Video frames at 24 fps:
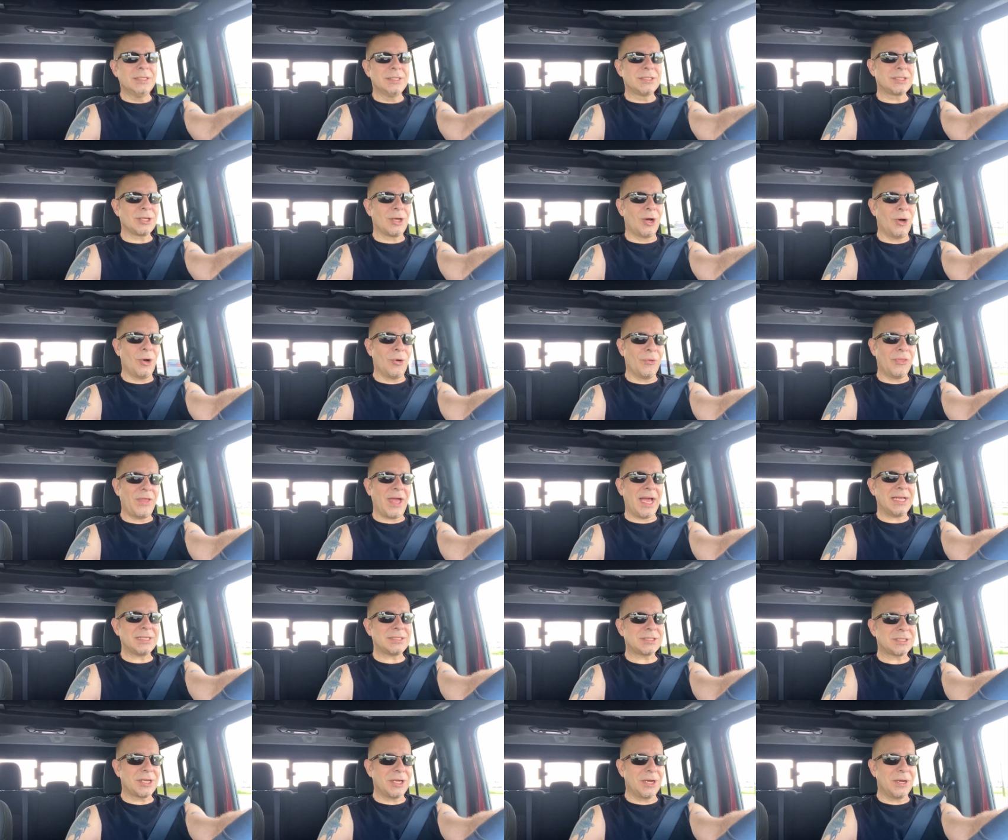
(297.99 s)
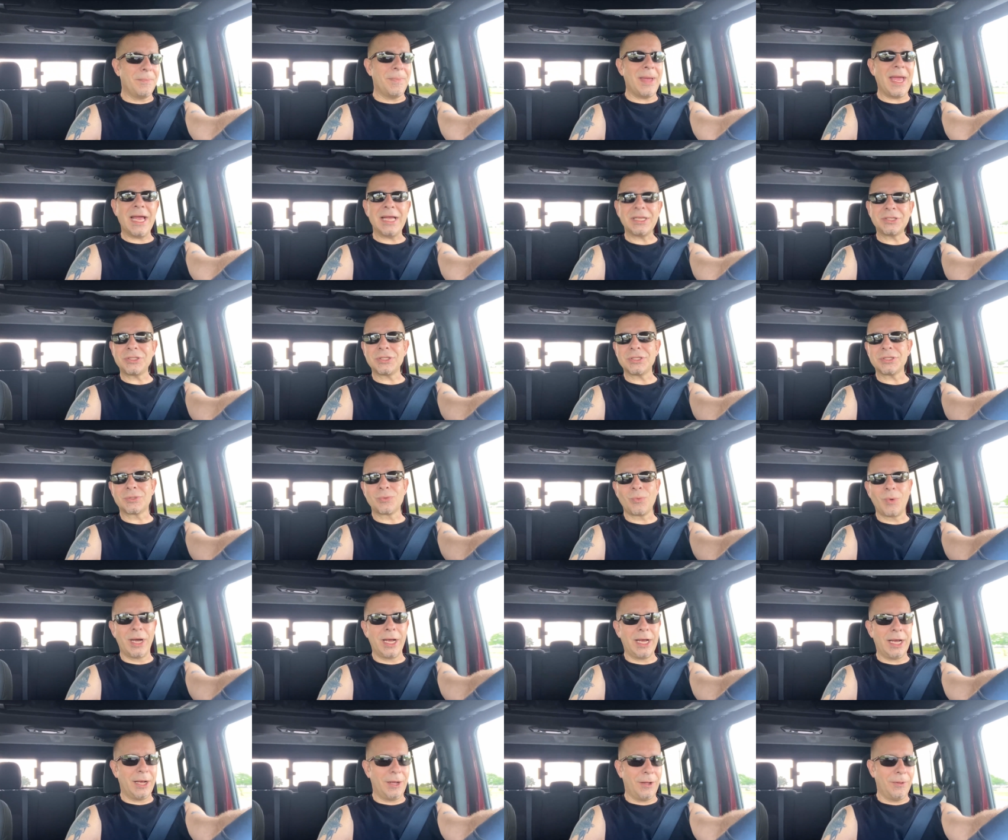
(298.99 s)
So that's going to match as
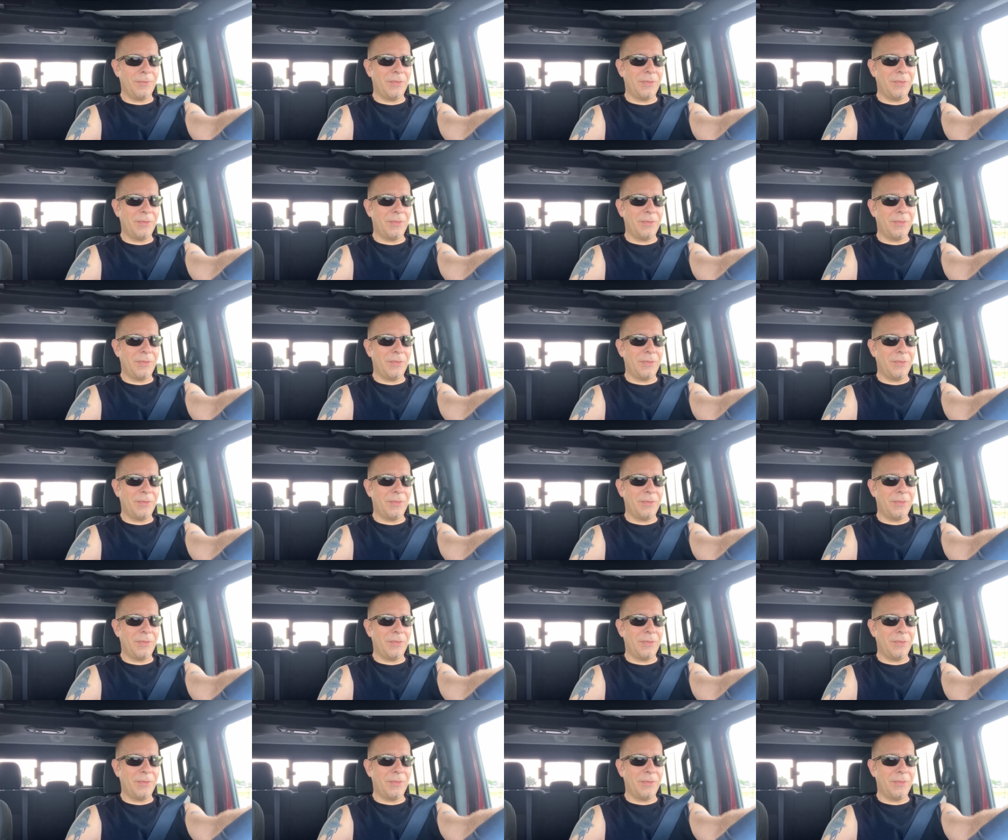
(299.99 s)
well.